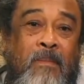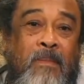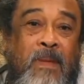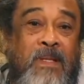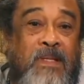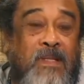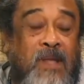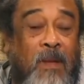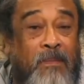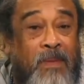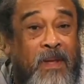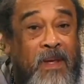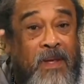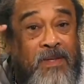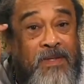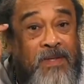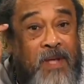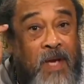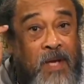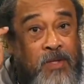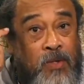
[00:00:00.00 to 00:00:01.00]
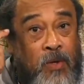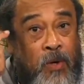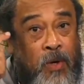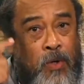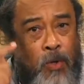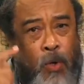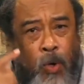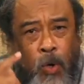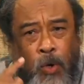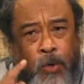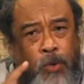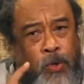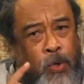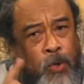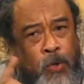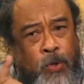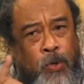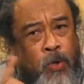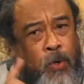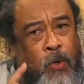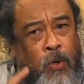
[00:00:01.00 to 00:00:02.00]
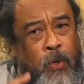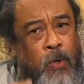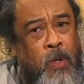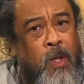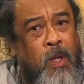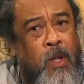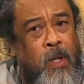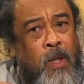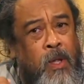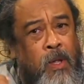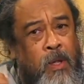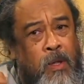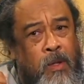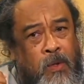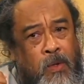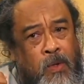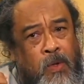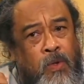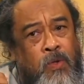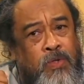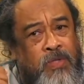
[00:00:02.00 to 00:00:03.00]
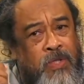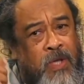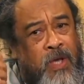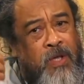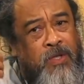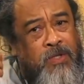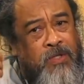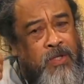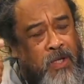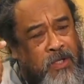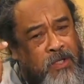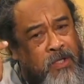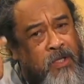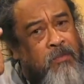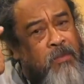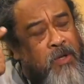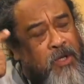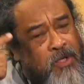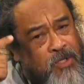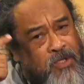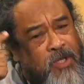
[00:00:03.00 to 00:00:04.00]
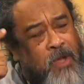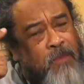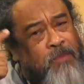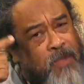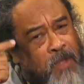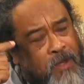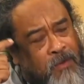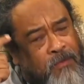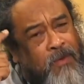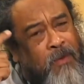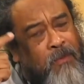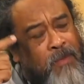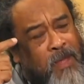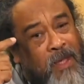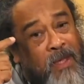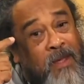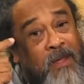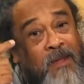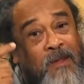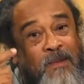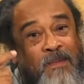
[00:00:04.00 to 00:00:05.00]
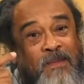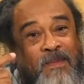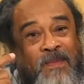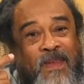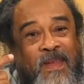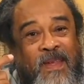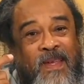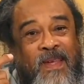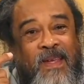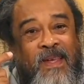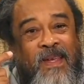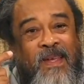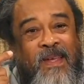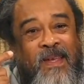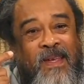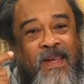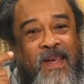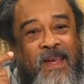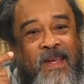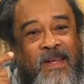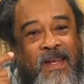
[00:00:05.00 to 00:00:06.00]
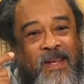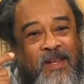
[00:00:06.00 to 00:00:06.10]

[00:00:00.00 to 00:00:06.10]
But something inside is going, oh, no. You're saying it's nothing, but it's something for me. And